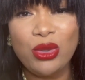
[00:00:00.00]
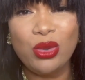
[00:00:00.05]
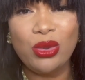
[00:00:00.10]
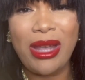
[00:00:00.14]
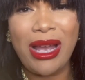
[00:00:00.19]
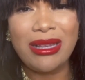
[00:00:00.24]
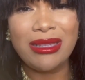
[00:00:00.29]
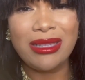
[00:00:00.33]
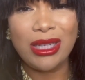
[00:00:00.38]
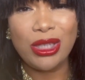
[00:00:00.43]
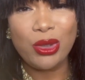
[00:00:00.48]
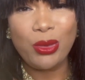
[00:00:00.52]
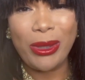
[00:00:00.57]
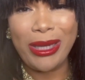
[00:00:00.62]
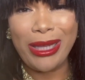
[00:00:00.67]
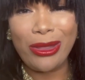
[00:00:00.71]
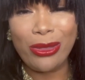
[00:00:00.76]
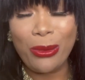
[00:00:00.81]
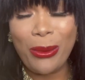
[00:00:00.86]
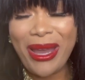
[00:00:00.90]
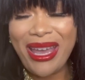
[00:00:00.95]

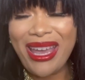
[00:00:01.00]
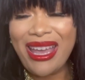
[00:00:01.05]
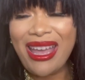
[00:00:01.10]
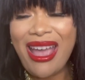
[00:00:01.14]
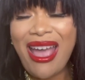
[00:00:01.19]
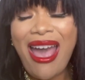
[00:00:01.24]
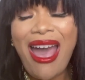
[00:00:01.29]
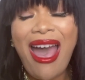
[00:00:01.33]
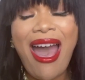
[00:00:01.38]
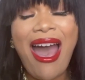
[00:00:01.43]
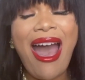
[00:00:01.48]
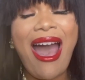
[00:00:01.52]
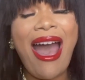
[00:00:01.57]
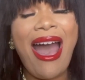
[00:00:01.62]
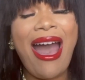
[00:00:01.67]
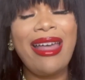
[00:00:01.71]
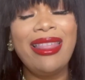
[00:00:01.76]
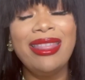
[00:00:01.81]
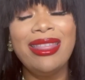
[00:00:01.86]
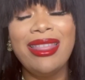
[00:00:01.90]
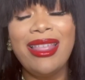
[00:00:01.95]
2023.
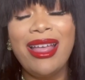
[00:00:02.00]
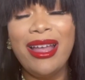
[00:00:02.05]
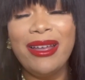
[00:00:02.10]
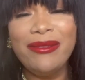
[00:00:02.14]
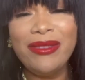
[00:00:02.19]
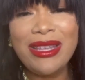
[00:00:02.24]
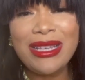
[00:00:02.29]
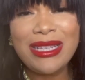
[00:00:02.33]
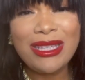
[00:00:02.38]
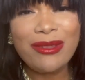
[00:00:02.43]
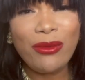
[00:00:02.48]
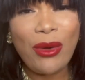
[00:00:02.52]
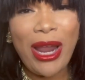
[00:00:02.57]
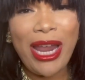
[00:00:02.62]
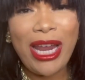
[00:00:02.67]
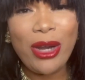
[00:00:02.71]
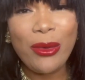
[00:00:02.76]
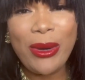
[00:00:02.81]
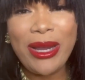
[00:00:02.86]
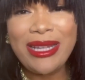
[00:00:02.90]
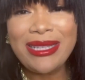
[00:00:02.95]
I love this
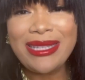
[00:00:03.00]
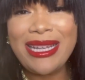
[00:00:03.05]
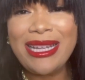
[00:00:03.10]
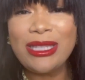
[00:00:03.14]
fragrance.